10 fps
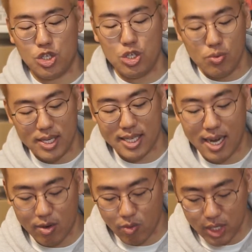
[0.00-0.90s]
shoe is
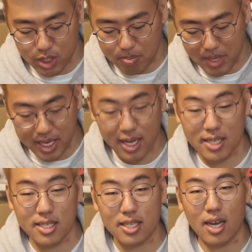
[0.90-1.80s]
kind of rigid
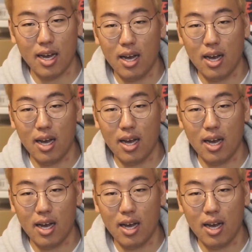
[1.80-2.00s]
because